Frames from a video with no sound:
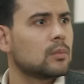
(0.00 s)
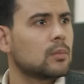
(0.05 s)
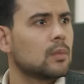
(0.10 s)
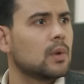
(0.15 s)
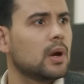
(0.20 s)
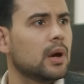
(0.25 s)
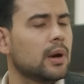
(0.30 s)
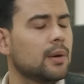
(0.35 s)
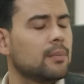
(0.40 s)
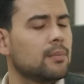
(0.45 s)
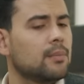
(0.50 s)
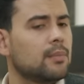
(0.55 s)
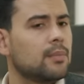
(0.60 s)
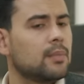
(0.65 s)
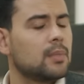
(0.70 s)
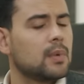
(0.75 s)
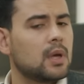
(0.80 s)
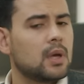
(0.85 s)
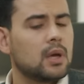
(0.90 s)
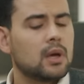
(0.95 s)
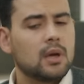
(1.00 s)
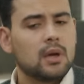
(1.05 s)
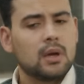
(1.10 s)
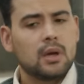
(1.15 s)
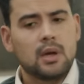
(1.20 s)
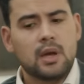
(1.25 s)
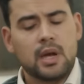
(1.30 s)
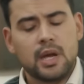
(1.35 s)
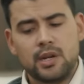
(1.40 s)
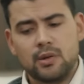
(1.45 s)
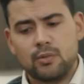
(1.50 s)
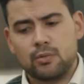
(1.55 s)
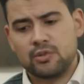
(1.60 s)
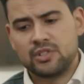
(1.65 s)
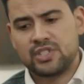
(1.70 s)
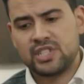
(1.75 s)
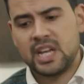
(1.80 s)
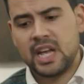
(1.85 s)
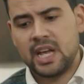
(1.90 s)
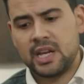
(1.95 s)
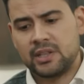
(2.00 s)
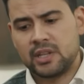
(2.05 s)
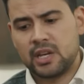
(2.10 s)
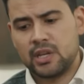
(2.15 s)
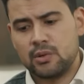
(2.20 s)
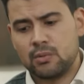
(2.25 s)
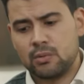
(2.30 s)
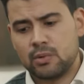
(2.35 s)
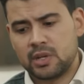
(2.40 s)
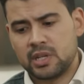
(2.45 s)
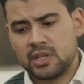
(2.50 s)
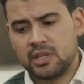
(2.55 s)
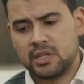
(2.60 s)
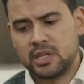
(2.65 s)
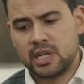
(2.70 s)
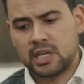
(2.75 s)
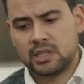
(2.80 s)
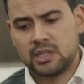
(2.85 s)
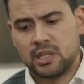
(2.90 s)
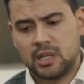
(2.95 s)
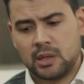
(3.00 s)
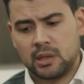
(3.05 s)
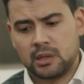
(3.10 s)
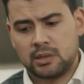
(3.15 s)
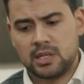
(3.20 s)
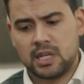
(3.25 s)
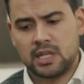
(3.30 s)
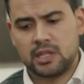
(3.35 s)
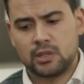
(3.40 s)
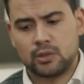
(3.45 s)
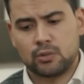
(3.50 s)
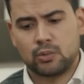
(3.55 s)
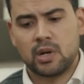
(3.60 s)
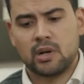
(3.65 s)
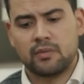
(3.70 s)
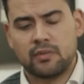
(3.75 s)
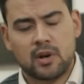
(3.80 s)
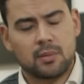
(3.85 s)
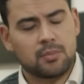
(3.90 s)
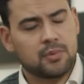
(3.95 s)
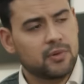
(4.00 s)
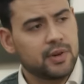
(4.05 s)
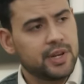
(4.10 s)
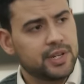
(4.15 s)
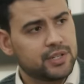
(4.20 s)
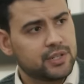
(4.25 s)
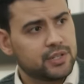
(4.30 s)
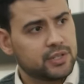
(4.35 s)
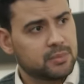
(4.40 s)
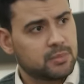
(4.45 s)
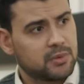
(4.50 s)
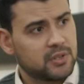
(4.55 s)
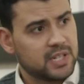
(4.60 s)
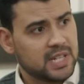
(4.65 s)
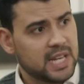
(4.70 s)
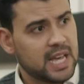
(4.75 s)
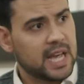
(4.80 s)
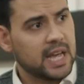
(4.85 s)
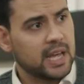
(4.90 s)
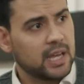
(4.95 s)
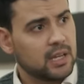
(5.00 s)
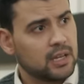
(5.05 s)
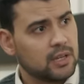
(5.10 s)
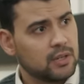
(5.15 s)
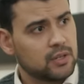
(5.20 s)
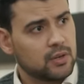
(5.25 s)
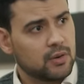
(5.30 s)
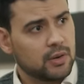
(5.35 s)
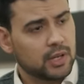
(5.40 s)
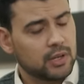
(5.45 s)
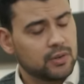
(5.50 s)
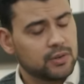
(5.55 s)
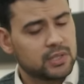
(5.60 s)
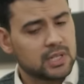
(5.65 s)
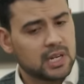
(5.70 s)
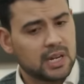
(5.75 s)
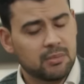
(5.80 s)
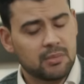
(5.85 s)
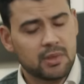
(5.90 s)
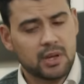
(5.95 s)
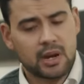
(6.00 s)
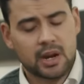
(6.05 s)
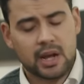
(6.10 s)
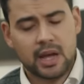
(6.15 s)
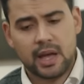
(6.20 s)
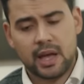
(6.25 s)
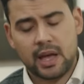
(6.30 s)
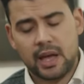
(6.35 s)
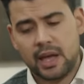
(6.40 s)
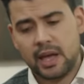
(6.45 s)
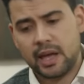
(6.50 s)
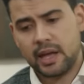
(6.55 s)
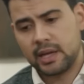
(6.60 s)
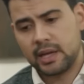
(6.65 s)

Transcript: Yeah. And you were saying that you were conducting 10 to 12 operations per day during your time there.